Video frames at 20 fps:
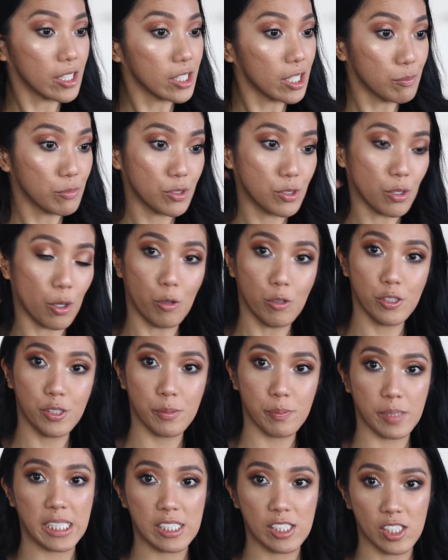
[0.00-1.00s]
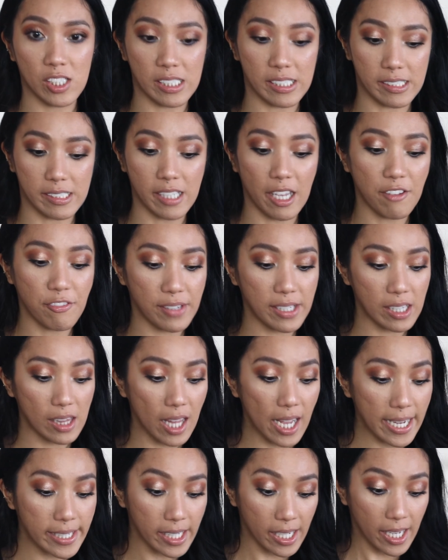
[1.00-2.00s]
I'm so speechless. I feel
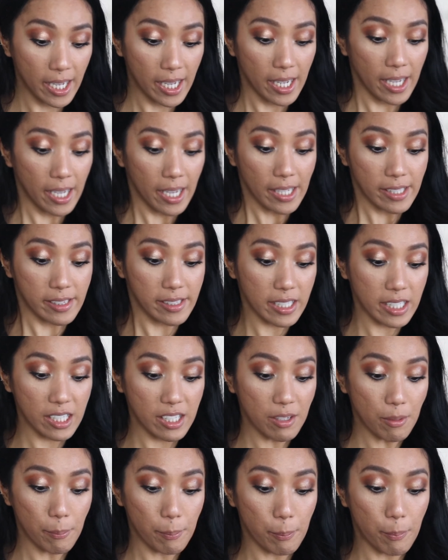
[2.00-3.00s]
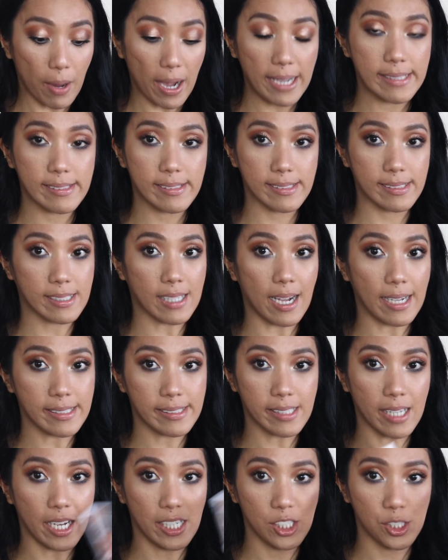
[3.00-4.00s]
like the bite-sized
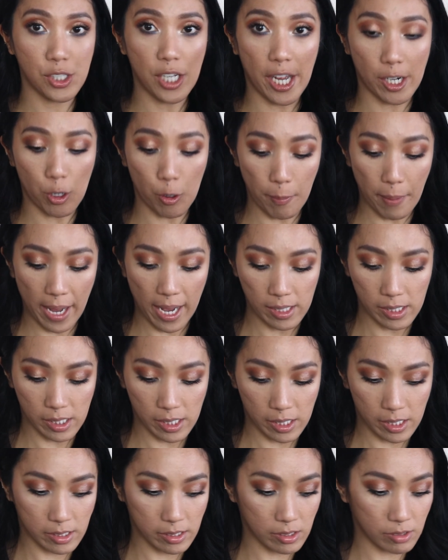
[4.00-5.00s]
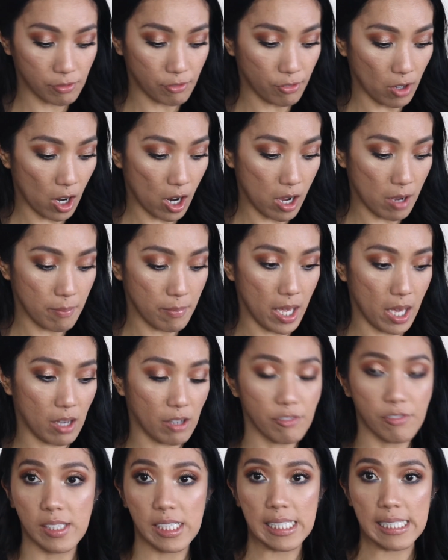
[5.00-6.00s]
eyeshadow palettes from
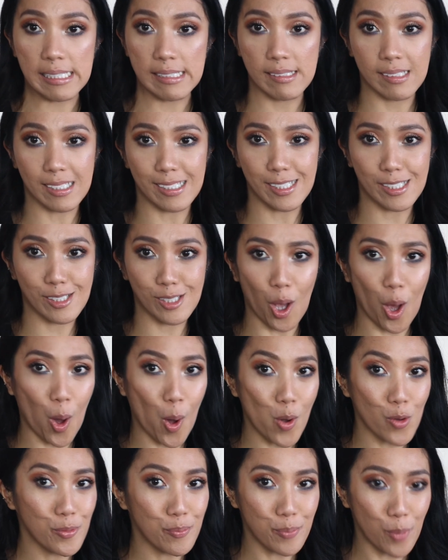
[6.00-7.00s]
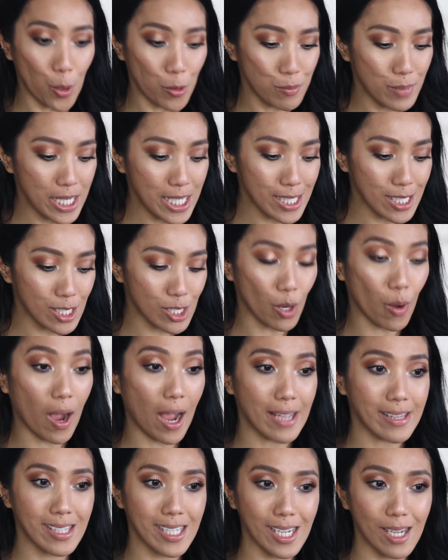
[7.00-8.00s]
e.l.f. needs its own moment, so
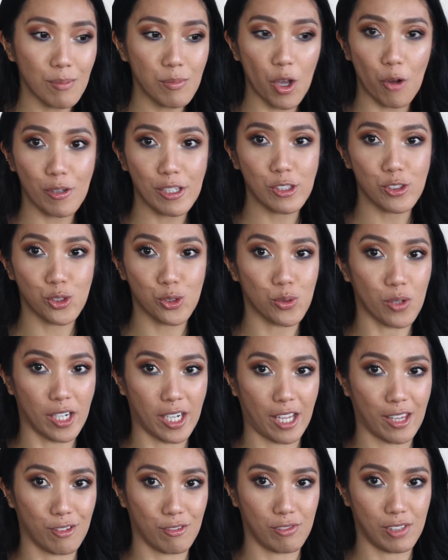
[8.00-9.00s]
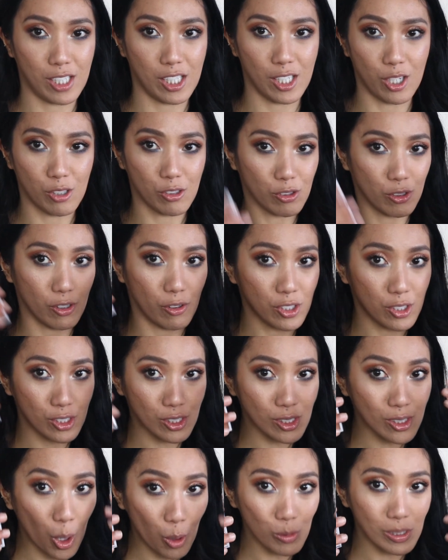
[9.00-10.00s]
I think I'm going to do another video
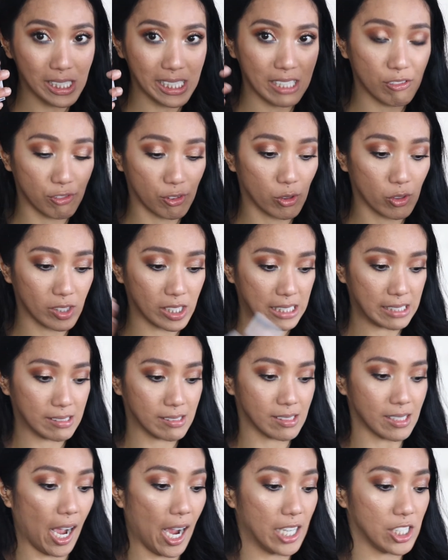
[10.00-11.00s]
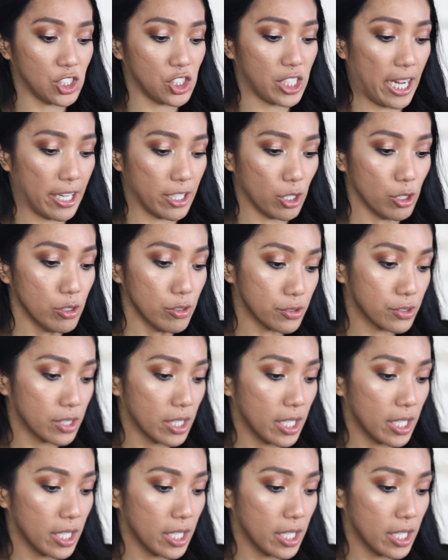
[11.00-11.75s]
solely for these eyeshadows.